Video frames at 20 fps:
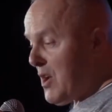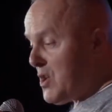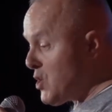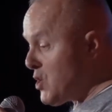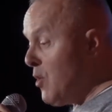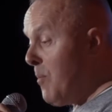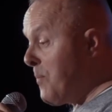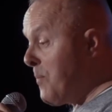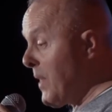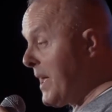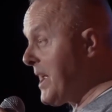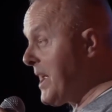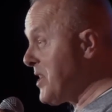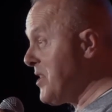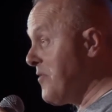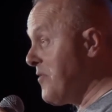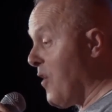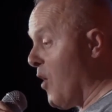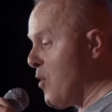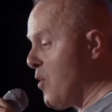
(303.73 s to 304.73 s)
Don't play
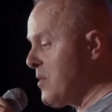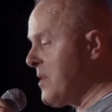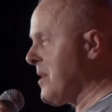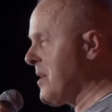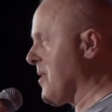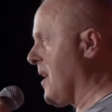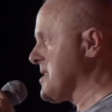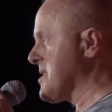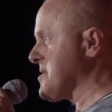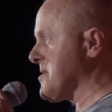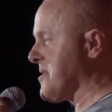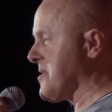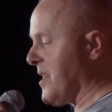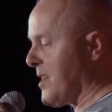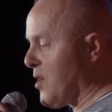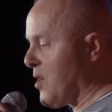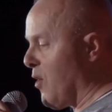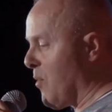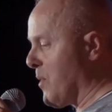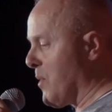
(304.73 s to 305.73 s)
on your phone. That's the
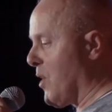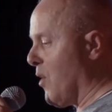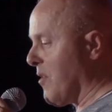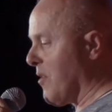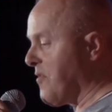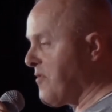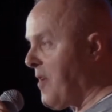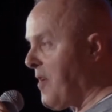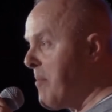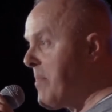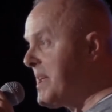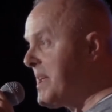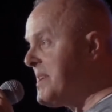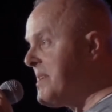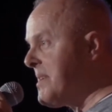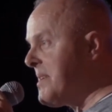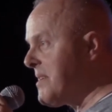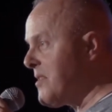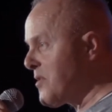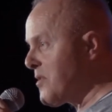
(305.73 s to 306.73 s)
thing we call
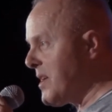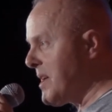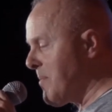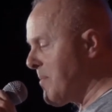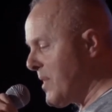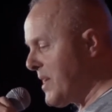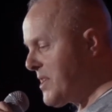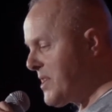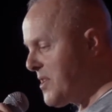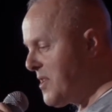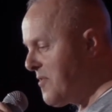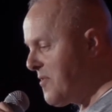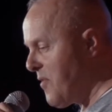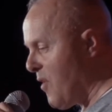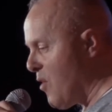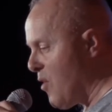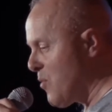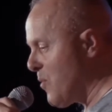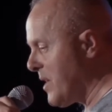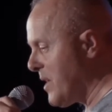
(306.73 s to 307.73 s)
fubbing. Okay, playing on your
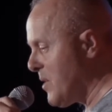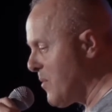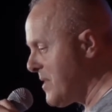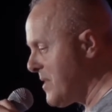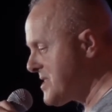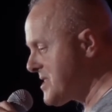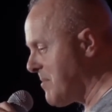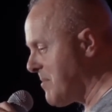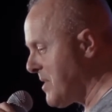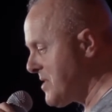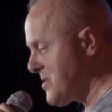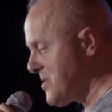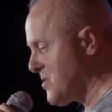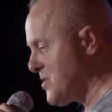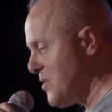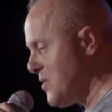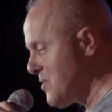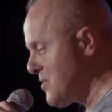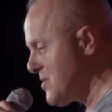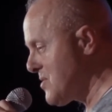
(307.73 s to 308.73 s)
phone when you're with somebody. So
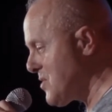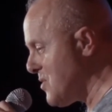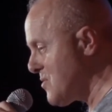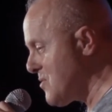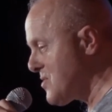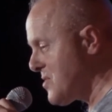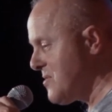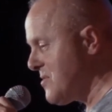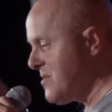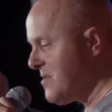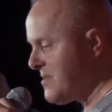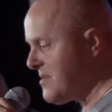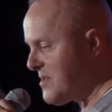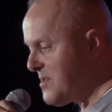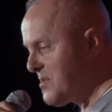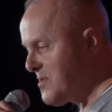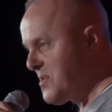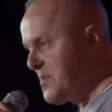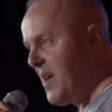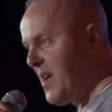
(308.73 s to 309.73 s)
don't do
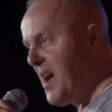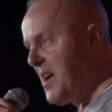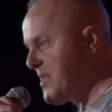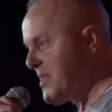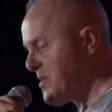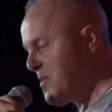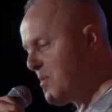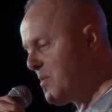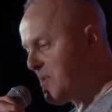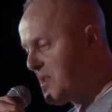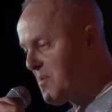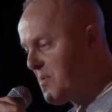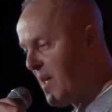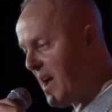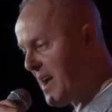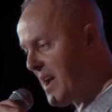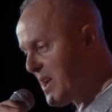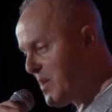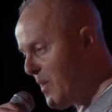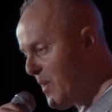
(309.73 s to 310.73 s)
that. You all knew
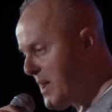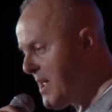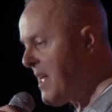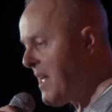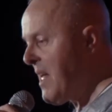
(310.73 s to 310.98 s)
that anyway.